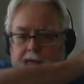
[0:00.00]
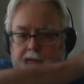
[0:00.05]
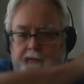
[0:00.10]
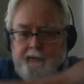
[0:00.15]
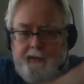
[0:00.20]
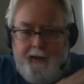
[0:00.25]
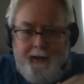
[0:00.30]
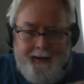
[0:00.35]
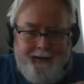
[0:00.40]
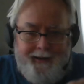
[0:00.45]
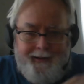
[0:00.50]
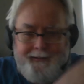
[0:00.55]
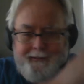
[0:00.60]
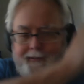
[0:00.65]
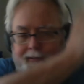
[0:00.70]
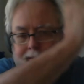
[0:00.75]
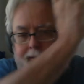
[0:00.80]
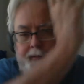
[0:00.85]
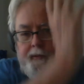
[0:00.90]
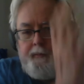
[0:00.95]
is
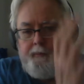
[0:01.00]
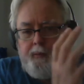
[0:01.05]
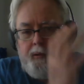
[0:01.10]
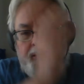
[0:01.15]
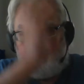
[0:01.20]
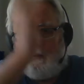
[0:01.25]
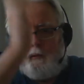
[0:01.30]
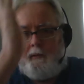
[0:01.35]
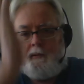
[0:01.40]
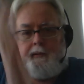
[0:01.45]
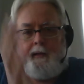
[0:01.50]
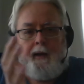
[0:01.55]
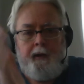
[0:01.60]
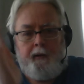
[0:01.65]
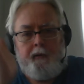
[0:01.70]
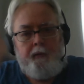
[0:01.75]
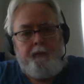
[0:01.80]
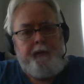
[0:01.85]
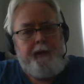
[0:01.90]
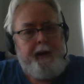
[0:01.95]
constantly pulling down
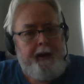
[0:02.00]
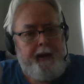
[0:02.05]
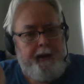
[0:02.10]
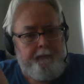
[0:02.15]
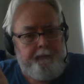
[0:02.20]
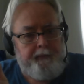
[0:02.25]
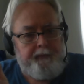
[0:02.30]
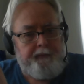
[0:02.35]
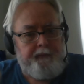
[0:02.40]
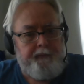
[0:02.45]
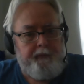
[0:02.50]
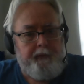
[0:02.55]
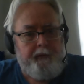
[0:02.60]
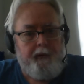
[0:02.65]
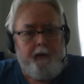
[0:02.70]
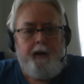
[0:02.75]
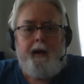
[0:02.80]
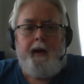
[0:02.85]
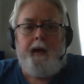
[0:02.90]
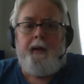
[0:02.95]
on the atmosphere
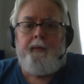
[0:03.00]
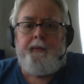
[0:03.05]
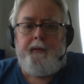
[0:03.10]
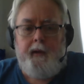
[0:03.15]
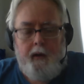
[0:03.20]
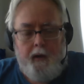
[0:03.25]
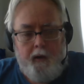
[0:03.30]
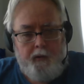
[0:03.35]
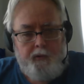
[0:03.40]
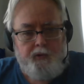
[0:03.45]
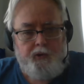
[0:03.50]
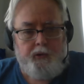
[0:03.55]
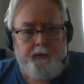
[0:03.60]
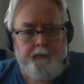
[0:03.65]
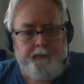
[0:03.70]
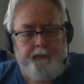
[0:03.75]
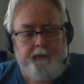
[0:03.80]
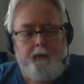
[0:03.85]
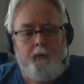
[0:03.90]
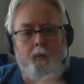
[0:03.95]
and the
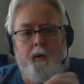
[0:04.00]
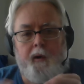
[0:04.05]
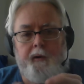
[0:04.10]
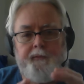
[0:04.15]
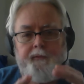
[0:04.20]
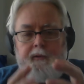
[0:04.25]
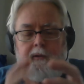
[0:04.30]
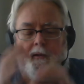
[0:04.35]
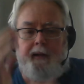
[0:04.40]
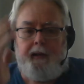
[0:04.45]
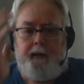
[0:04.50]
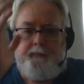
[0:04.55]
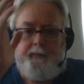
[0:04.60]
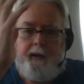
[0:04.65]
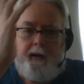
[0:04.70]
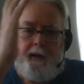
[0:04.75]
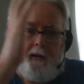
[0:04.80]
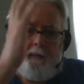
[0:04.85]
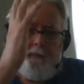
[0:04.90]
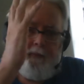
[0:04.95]
oceans. It wants to keep
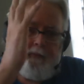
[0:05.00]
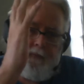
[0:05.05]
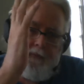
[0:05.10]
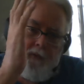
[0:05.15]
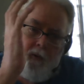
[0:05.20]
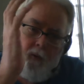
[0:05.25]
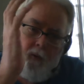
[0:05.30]
that atmosphere